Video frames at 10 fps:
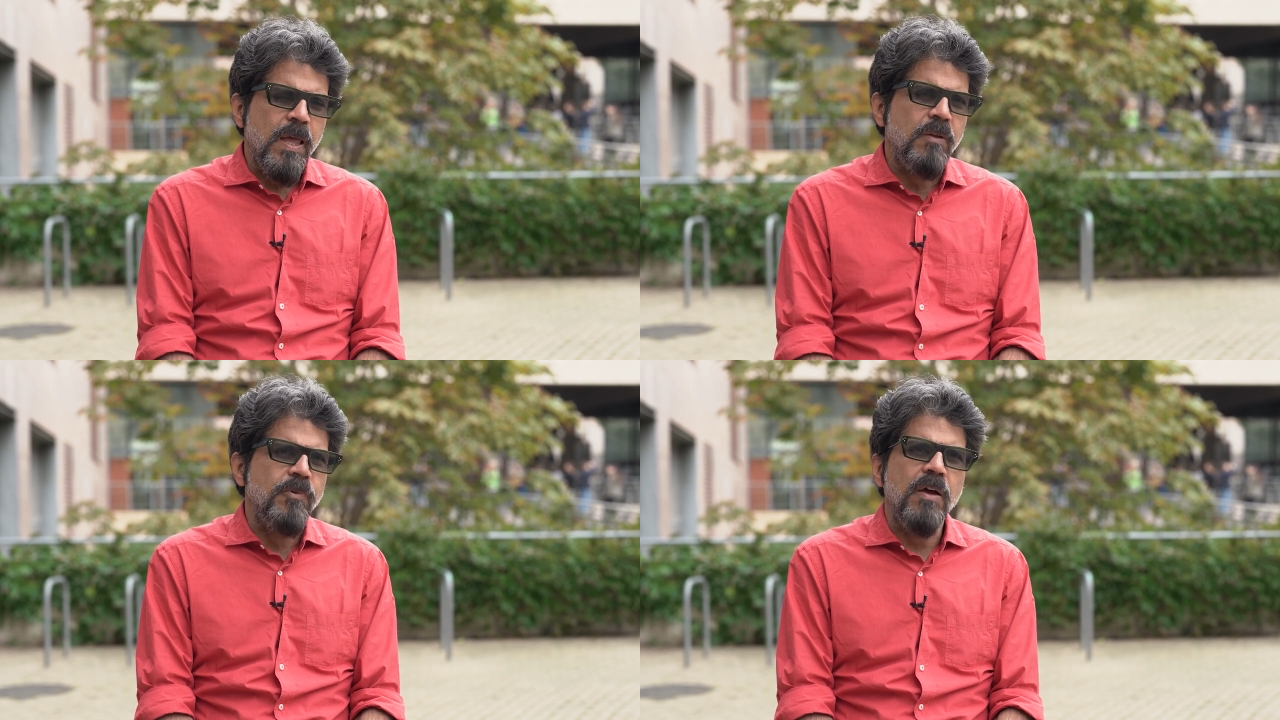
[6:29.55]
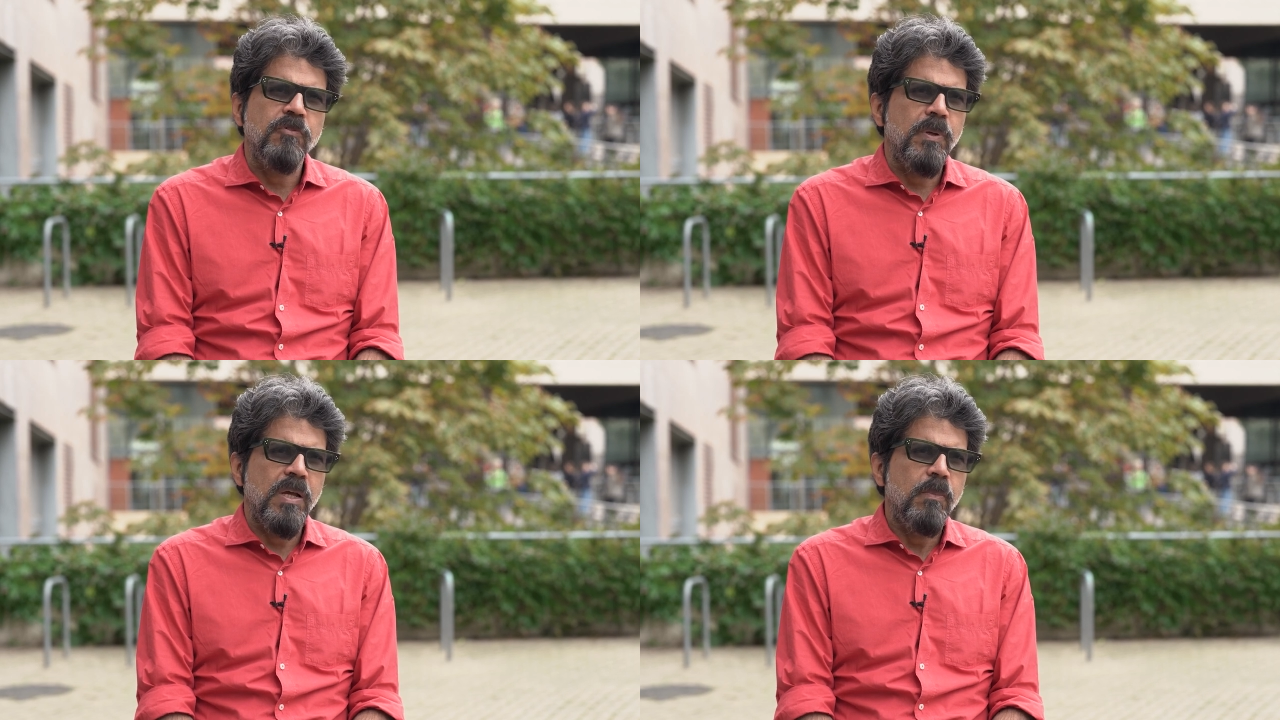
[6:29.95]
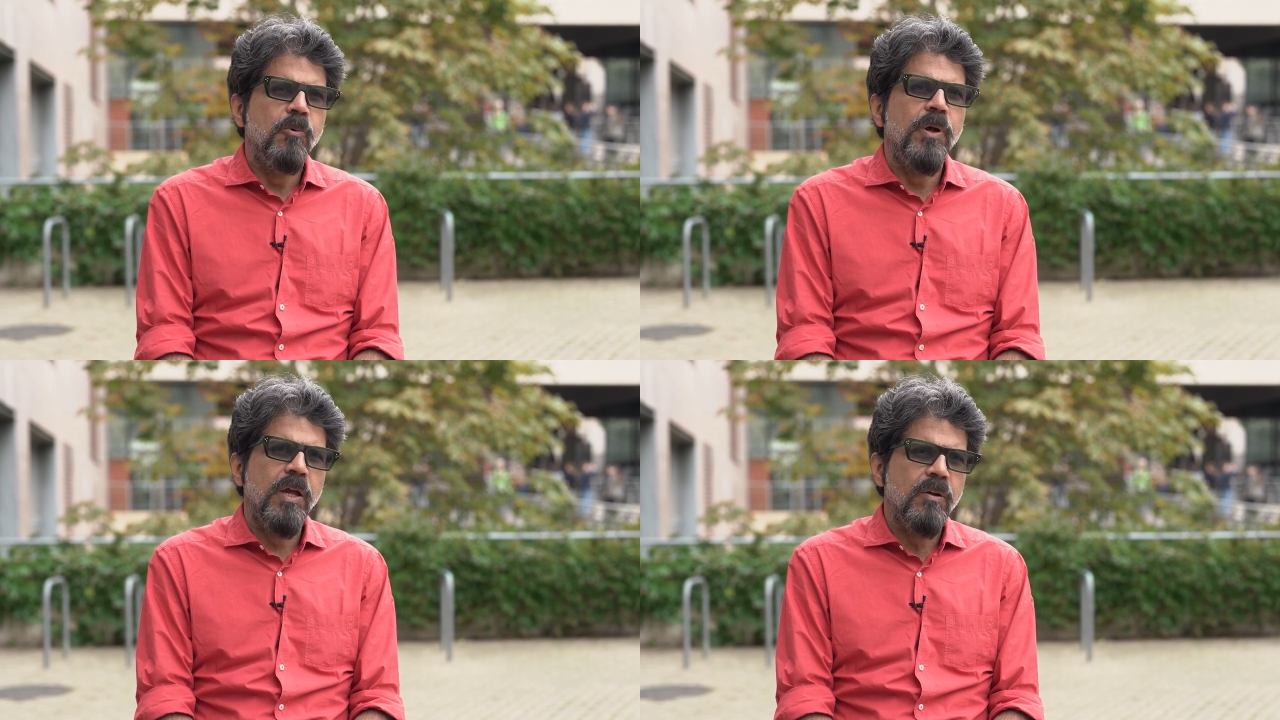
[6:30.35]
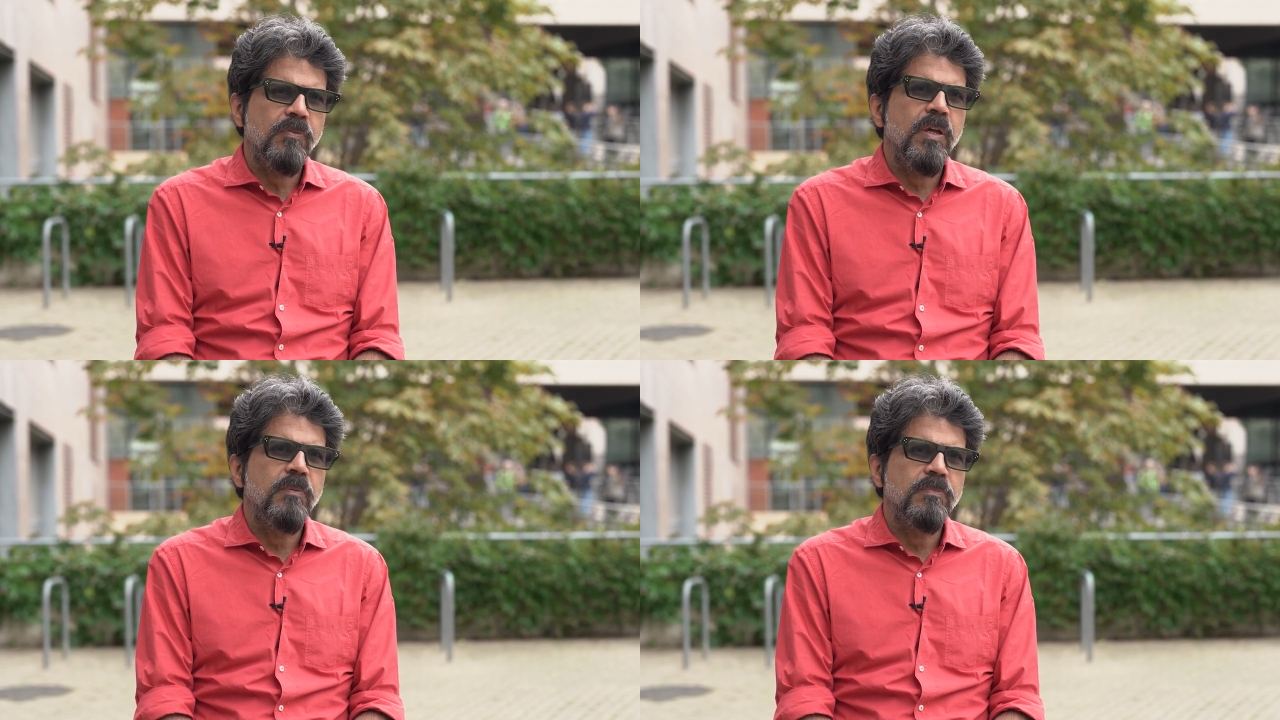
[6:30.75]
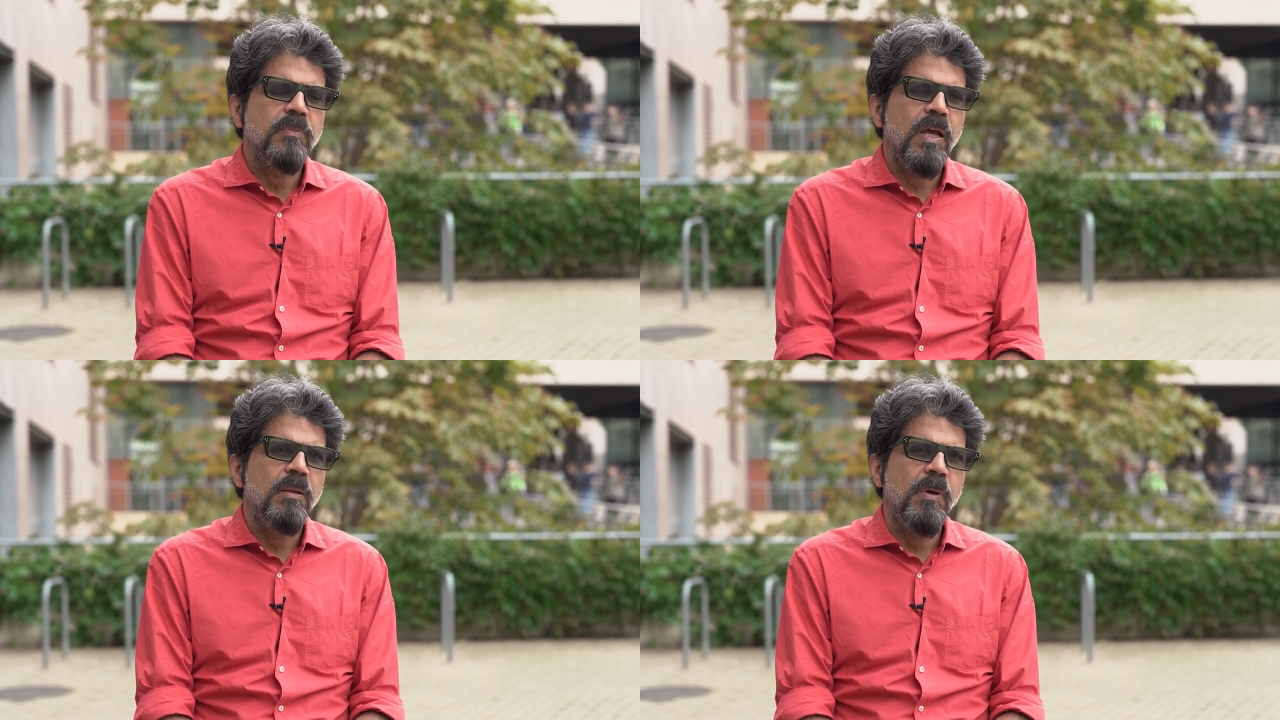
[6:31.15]
and we have to become aware of them.
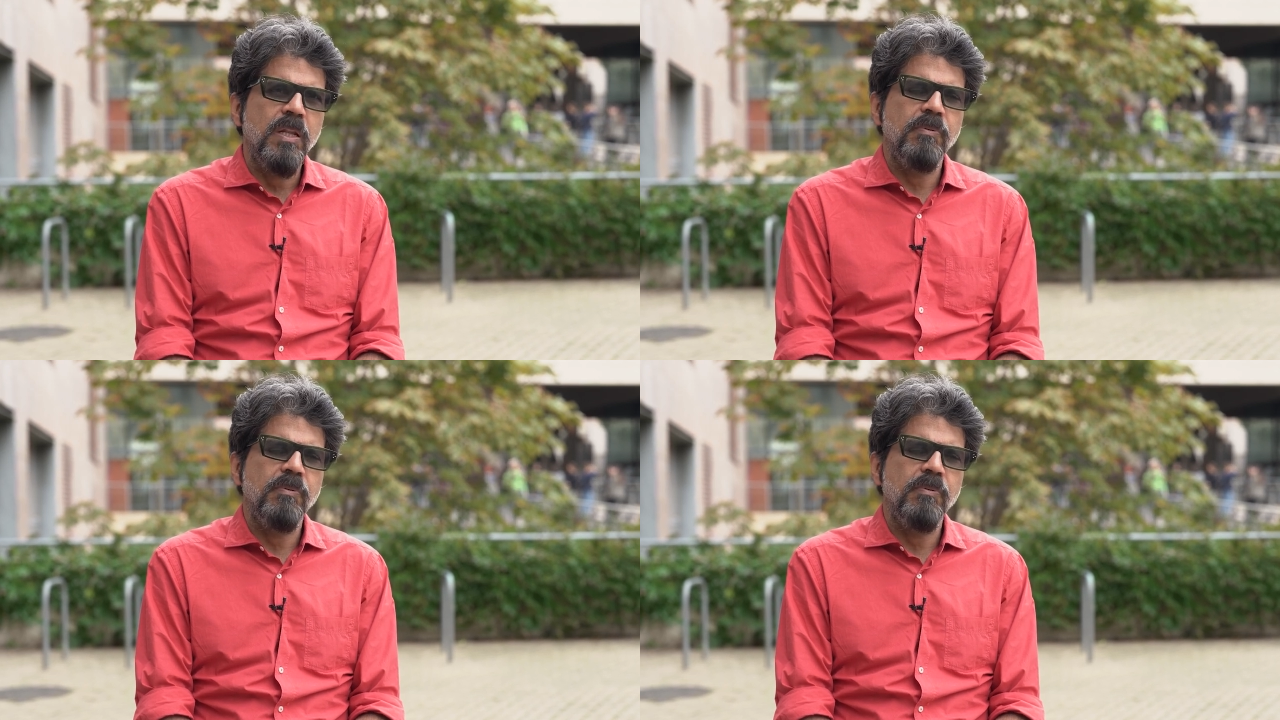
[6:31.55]
And many